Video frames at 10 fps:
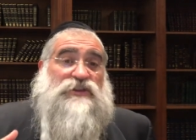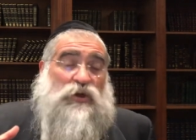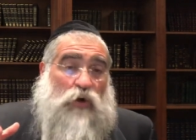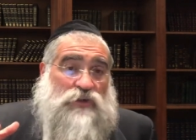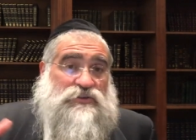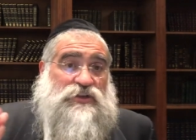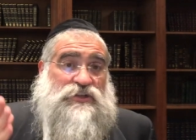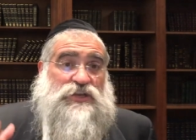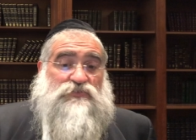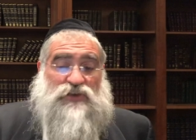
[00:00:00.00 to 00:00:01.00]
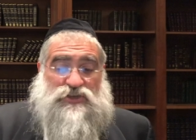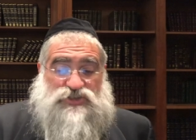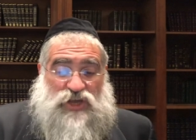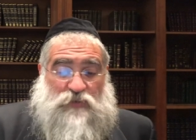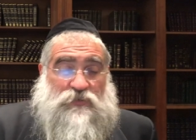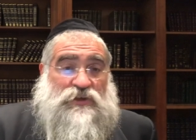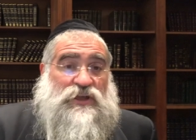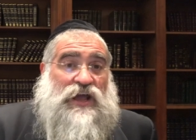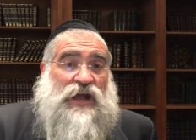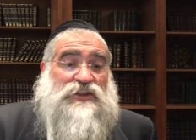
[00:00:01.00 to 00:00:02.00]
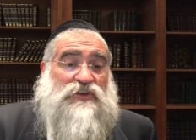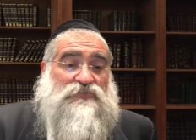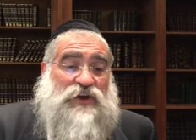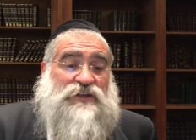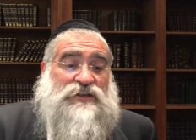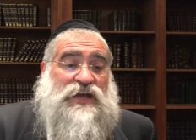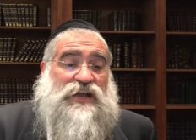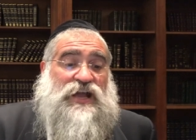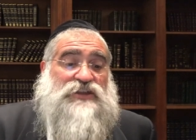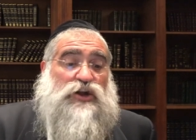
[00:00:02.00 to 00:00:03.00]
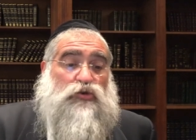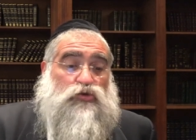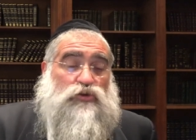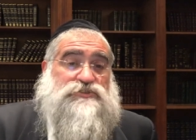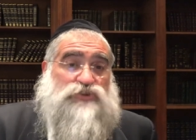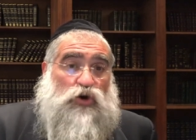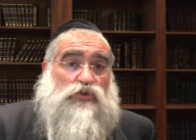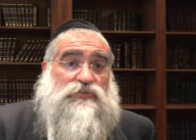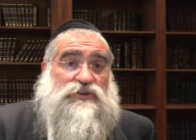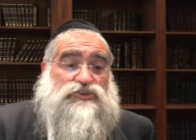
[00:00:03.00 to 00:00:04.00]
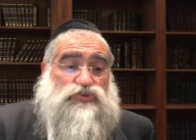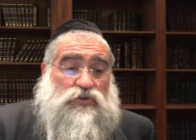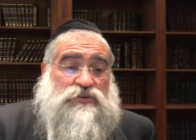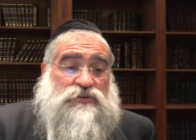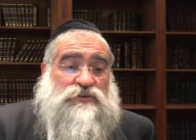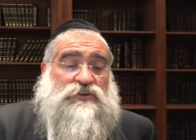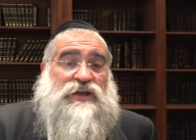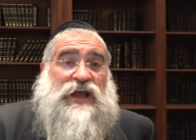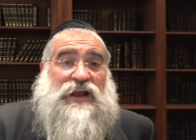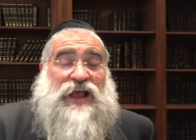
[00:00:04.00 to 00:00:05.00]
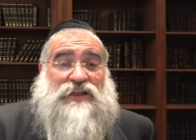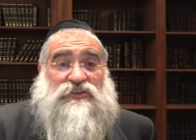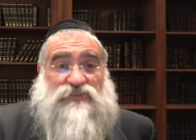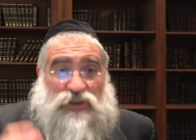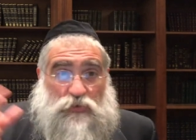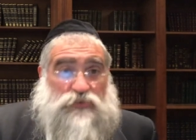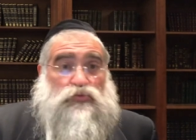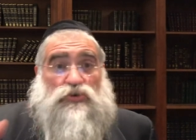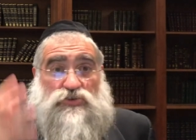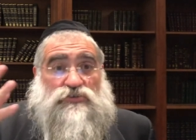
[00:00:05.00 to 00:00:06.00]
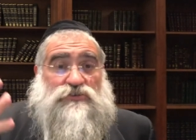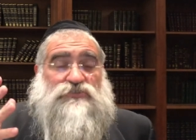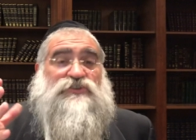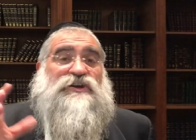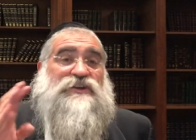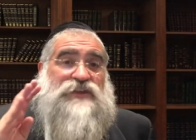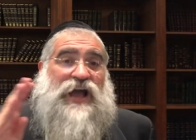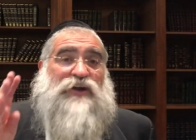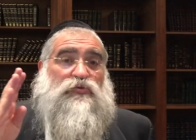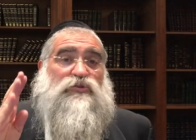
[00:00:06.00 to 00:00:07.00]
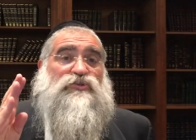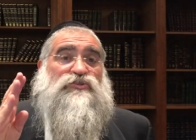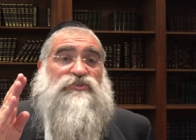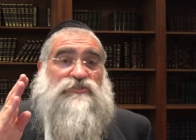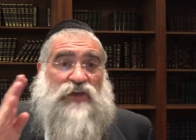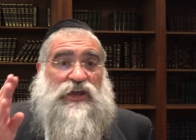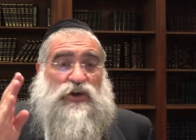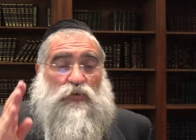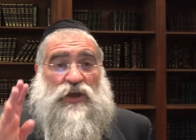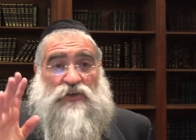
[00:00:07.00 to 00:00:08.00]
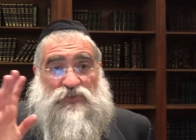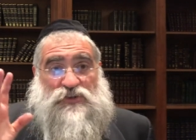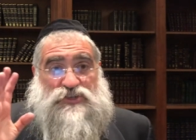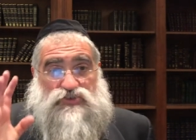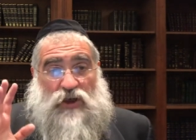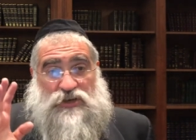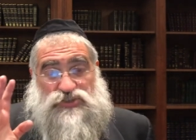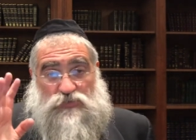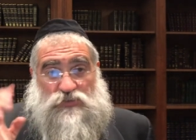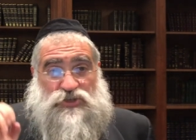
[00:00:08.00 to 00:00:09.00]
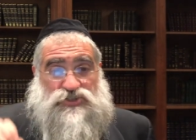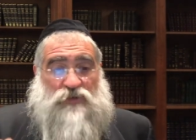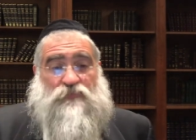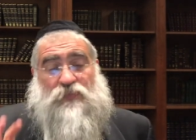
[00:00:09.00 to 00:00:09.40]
They wanted to cleave to Hashem, and they felt like had they crossed over the Jordan and had to deal with world, that would take away from the distraction with Hashem.